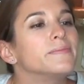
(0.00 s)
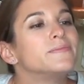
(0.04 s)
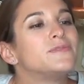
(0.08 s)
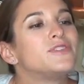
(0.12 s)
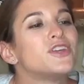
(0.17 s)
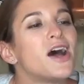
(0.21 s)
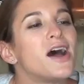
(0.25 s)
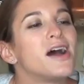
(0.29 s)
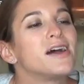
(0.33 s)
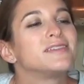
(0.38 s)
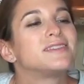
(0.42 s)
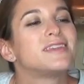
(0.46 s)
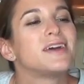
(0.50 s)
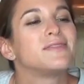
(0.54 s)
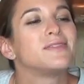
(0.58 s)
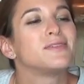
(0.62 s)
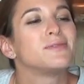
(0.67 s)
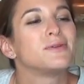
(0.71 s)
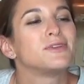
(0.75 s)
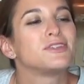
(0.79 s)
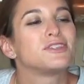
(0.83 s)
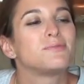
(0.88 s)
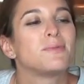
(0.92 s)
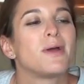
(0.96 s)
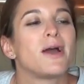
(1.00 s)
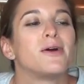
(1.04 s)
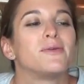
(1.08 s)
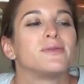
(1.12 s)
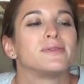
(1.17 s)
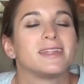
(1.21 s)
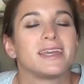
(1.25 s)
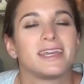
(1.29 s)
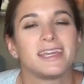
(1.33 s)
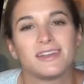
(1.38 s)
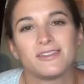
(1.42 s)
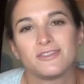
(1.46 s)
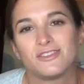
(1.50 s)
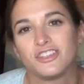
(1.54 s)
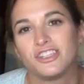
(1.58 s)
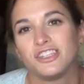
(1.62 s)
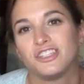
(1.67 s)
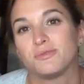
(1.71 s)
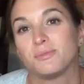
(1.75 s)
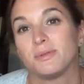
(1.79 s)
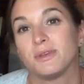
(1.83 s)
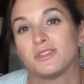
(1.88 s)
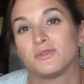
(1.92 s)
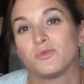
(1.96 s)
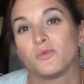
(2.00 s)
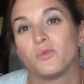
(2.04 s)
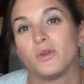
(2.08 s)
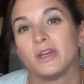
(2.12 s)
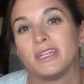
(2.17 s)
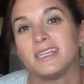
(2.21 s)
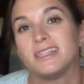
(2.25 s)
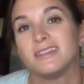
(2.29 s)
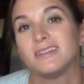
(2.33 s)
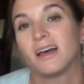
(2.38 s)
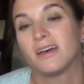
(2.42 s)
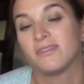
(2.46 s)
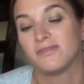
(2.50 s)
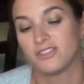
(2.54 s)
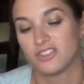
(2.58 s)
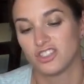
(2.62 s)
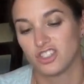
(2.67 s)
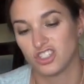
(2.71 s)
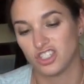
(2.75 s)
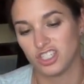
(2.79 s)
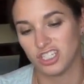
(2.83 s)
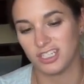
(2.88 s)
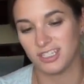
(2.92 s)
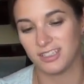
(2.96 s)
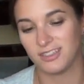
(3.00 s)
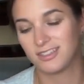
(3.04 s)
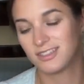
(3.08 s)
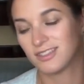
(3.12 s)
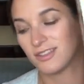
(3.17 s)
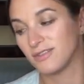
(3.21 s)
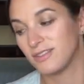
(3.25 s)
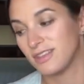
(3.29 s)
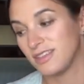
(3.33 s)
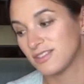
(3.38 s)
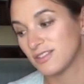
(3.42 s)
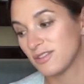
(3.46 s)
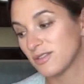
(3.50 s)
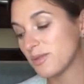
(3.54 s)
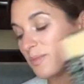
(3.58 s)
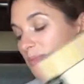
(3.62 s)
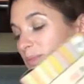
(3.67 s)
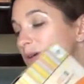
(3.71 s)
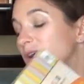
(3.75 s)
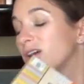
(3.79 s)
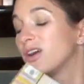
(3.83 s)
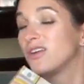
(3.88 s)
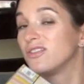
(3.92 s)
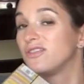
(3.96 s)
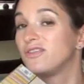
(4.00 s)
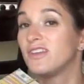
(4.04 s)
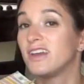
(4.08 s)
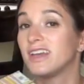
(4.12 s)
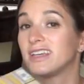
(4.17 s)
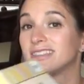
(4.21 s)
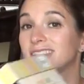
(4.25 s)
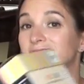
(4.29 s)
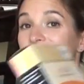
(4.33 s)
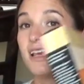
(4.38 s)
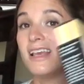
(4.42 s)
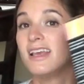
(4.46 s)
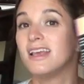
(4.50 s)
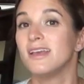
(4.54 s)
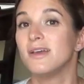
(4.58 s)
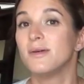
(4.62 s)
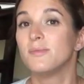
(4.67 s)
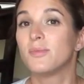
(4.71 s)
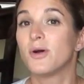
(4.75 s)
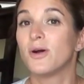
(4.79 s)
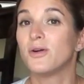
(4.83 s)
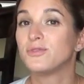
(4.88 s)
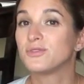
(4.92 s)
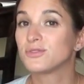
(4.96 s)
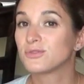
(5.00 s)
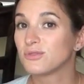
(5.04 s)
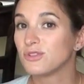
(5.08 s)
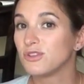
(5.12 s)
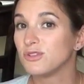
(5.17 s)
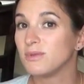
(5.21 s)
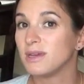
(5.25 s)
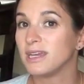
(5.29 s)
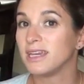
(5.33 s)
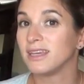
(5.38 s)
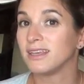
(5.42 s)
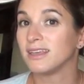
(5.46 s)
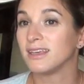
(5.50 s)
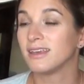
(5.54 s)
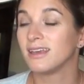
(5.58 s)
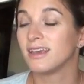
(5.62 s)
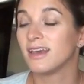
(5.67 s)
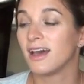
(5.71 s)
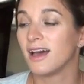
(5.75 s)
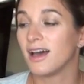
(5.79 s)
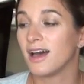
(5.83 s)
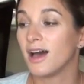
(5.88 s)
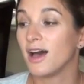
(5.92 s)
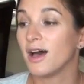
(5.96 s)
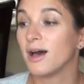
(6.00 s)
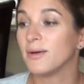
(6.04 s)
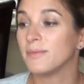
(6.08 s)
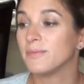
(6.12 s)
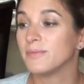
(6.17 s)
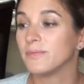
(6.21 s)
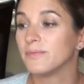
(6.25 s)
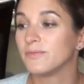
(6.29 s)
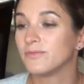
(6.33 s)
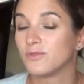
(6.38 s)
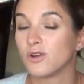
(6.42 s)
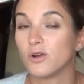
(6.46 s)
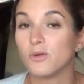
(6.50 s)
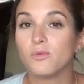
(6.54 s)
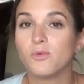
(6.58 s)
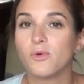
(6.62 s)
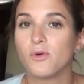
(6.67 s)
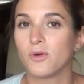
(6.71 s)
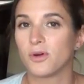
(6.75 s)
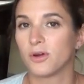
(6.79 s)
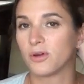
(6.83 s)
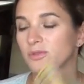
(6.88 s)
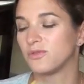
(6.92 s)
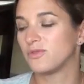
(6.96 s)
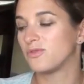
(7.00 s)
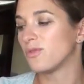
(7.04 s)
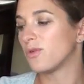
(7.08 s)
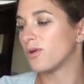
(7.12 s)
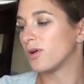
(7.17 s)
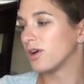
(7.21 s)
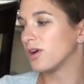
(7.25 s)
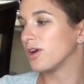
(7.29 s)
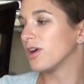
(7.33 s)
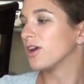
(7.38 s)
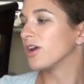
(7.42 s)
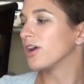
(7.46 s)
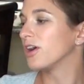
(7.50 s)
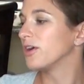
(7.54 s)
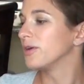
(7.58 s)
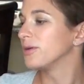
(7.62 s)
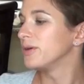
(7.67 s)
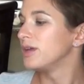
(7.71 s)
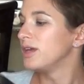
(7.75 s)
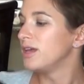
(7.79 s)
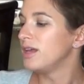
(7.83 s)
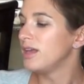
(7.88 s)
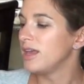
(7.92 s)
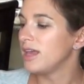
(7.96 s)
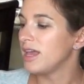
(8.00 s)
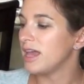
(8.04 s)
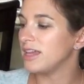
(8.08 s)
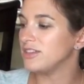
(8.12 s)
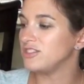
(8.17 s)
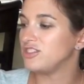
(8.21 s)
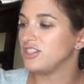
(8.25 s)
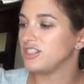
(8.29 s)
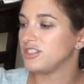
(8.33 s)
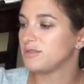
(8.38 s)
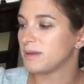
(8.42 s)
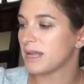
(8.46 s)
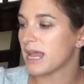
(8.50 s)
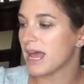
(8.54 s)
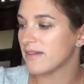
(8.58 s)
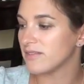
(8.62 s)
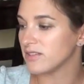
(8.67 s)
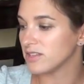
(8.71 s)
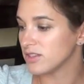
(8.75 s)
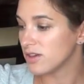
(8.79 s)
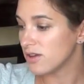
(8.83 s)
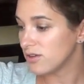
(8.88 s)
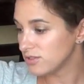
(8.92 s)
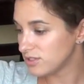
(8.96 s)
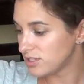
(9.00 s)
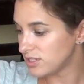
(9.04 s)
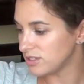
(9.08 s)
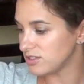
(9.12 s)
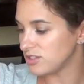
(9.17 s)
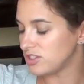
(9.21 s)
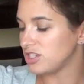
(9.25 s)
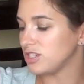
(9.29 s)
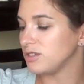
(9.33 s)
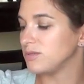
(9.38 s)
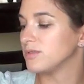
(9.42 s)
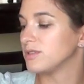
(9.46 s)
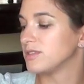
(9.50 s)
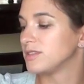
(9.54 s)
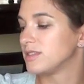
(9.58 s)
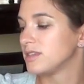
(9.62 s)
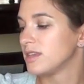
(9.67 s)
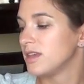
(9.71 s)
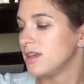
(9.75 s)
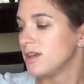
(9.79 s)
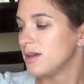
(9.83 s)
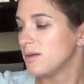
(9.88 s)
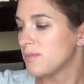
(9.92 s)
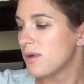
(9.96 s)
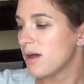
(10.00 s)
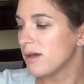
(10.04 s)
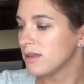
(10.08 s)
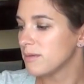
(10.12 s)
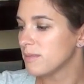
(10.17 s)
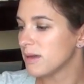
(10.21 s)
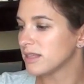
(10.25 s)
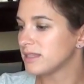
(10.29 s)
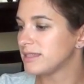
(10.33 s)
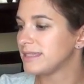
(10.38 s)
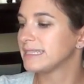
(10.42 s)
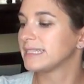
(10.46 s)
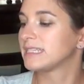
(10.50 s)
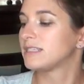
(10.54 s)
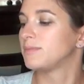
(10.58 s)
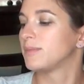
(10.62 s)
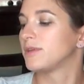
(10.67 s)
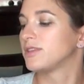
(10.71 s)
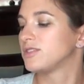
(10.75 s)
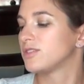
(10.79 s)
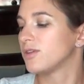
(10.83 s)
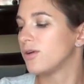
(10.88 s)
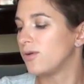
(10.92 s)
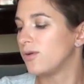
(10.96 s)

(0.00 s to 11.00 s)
Dogs everywhere smile when they hear Cheese Please. Winnie loves cheese. So these are the perfect post-grooming reward for her. And she's been having those since she was probably about 6 months